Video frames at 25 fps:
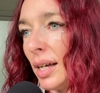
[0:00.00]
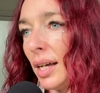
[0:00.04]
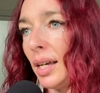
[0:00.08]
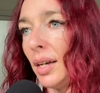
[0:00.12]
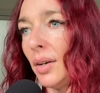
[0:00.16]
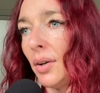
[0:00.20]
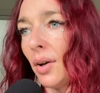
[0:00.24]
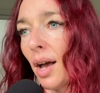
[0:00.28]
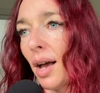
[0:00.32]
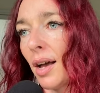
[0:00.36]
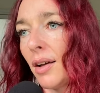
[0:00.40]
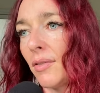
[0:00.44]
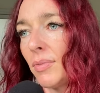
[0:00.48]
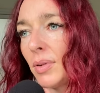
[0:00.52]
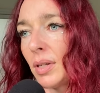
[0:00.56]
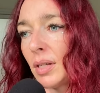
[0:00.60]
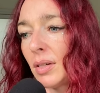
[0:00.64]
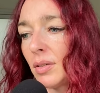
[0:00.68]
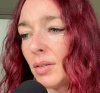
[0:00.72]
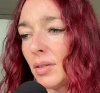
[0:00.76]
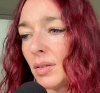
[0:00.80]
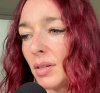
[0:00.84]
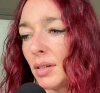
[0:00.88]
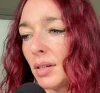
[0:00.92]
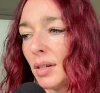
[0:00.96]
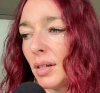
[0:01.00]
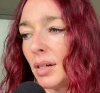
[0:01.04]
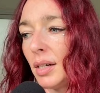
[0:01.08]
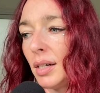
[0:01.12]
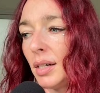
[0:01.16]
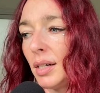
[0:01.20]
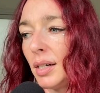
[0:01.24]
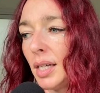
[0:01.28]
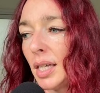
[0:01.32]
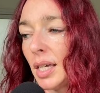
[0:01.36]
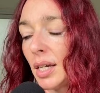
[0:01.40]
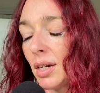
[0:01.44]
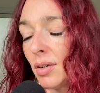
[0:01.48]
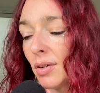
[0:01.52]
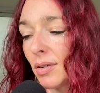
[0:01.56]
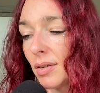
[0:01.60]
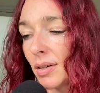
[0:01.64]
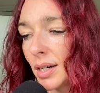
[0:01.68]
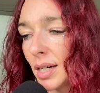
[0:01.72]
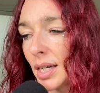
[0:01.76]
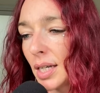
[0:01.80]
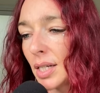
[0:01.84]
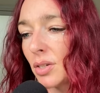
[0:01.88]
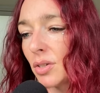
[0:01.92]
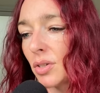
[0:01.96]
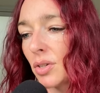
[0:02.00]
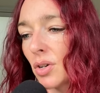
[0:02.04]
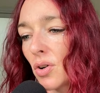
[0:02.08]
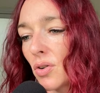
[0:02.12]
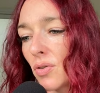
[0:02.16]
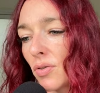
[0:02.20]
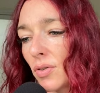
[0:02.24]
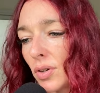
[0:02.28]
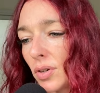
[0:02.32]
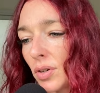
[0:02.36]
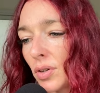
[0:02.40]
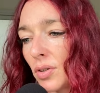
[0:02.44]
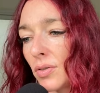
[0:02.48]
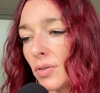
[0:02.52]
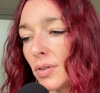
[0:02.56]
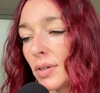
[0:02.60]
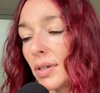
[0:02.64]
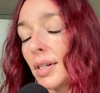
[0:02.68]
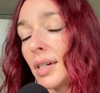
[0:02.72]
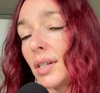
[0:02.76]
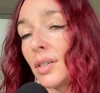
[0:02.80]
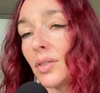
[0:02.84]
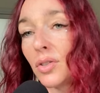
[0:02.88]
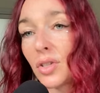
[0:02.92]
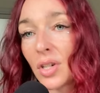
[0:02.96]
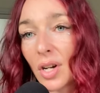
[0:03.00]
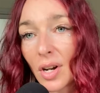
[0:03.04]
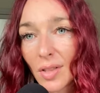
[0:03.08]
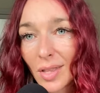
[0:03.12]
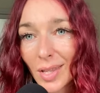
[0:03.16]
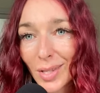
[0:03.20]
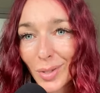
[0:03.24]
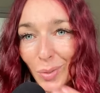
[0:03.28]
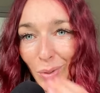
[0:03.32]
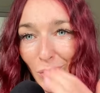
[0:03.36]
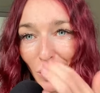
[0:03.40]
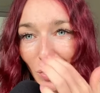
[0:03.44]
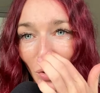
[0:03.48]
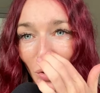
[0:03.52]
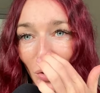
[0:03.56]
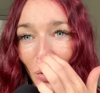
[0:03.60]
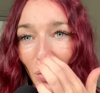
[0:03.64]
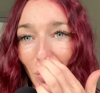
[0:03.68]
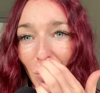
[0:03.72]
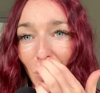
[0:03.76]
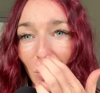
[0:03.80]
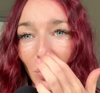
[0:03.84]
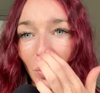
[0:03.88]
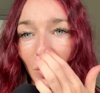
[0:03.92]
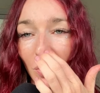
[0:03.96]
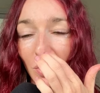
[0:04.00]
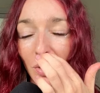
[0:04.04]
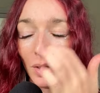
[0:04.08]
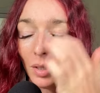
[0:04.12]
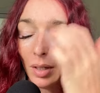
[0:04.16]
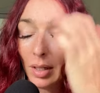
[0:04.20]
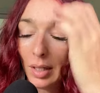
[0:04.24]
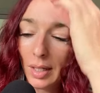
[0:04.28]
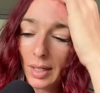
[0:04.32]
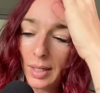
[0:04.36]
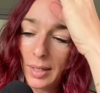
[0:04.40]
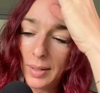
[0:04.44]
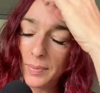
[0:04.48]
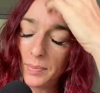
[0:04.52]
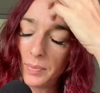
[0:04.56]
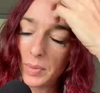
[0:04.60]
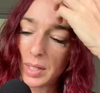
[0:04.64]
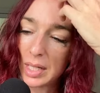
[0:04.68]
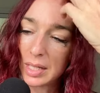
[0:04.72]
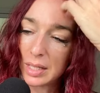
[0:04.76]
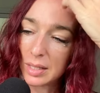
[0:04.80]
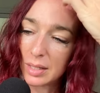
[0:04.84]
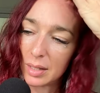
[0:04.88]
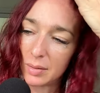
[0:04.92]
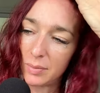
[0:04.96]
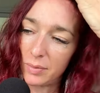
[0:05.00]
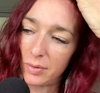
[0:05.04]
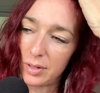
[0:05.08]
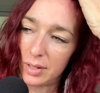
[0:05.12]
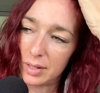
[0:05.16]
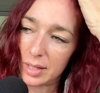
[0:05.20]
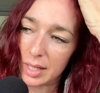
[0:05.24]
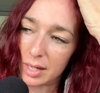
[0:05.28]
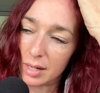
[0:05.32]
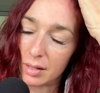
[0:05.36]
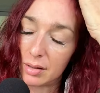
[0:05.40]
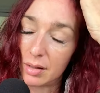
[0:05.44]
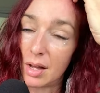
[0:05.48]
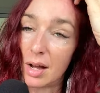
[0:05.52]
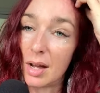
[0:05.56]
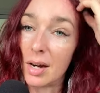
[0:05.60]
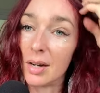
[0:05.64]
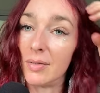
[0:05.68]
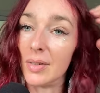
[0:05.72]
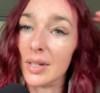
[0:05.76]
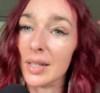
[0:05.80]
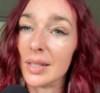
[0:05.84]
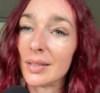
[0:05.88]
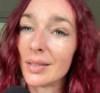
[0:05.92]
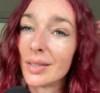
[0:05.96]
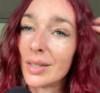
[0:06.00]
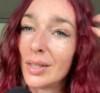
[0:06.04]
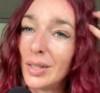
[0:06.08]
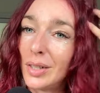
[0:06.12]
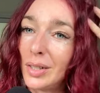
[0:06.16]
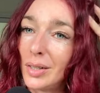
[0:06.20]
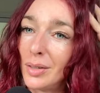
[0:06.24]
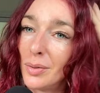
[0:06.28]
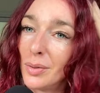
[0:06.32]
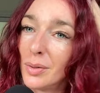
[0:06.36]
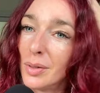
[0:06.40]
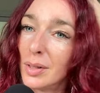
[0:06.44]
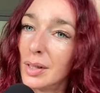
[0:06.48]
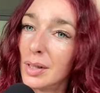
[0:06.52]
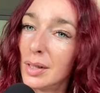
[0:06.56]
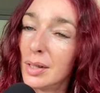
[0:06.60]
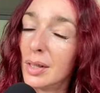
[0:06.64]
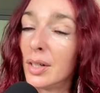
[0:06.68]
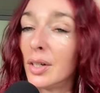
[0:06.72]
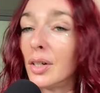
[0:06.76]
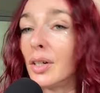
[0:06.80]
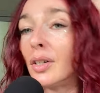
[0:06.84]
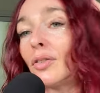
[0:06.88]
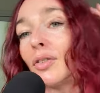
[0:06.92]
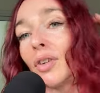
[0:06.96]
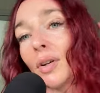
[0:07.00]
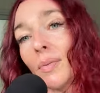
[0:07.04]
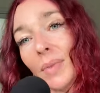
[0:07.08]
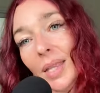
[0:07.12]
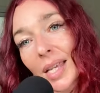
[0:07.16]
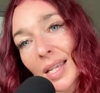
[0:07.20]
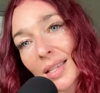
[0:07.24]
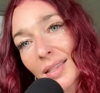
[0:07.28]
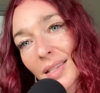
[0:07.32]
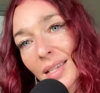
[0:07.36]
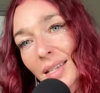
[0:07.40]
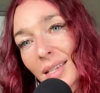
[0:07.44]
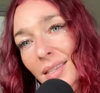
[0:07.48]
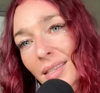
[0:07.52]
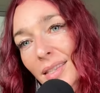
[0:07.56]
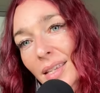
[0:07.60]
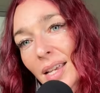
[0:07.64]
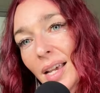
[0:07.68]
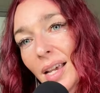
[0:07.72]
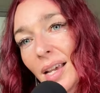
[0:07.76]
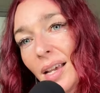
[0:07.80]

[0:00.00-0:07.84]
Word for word: I have been uh, encouraged over and over, and I'll share this with you um, because I feel like a lot of us could learn from this. Is